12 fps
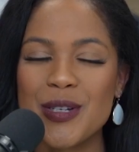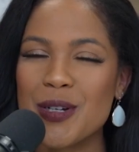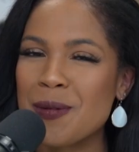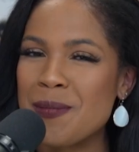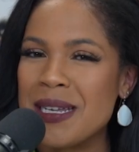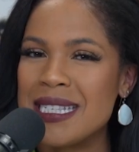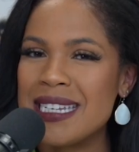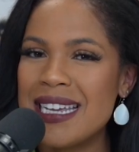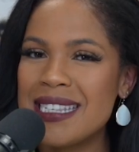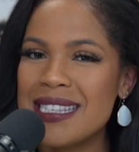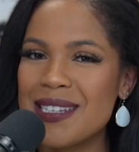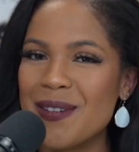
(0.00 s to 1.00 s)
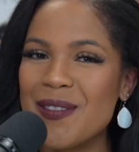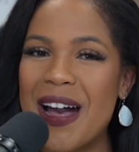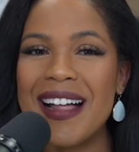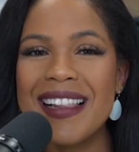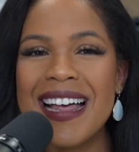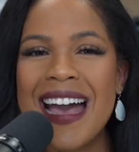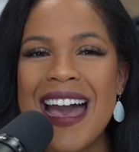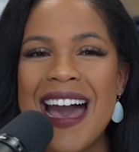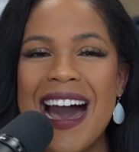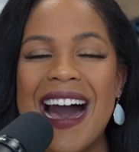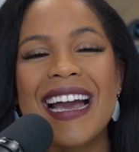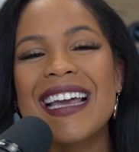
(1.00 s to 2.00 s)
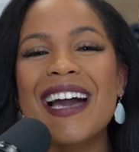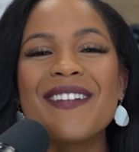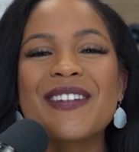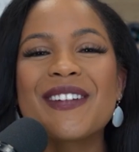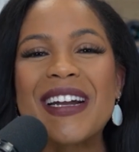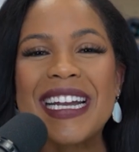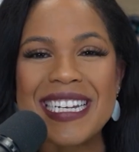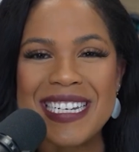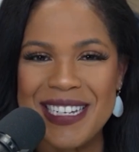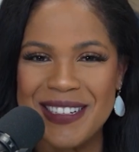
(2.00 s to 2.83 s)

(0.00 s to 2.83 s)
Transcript: learn how to elevate your message and expand your